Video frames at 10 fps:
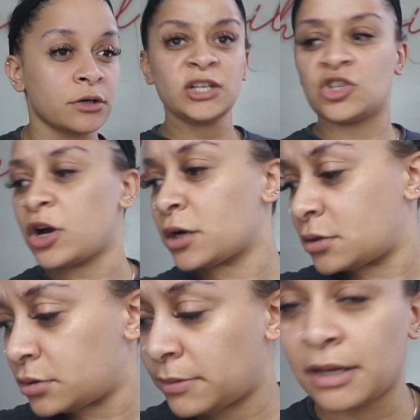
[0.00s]
It's dark.
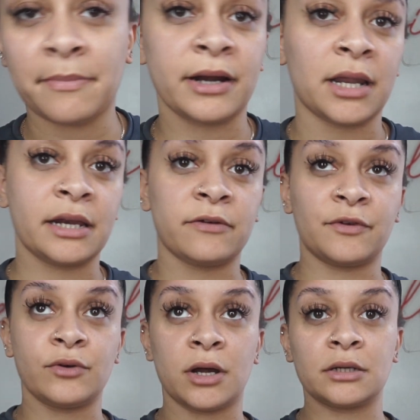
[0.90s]
Let me get better lighting for
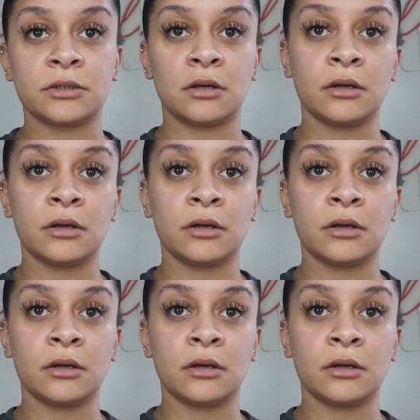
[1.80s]
you guys.